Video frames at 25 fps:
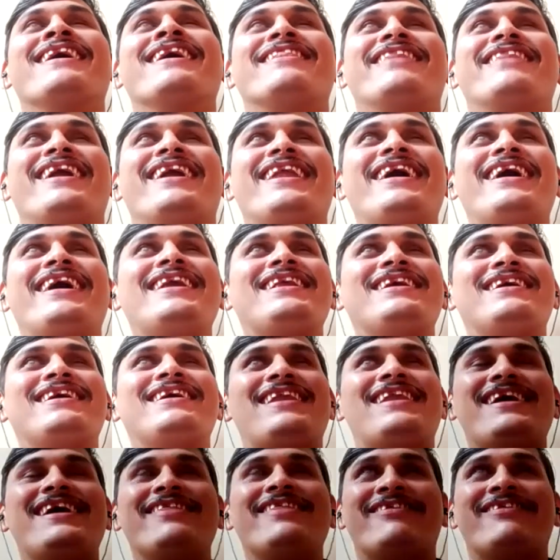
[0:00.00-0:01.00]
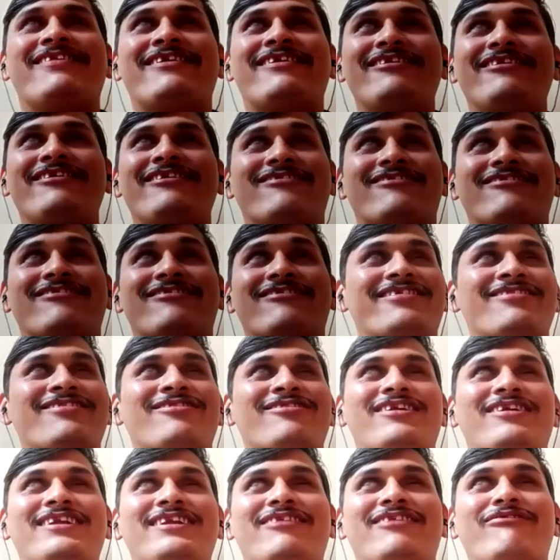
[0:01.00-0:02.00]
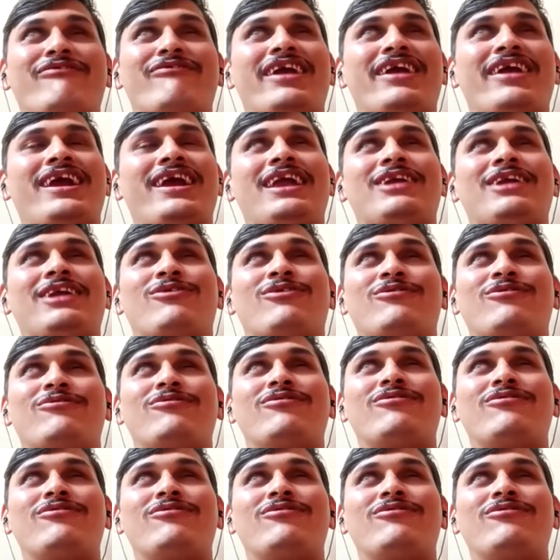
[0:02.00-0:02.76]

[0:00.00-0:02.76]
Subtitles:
Then I realized, ki, oh, this is not the way to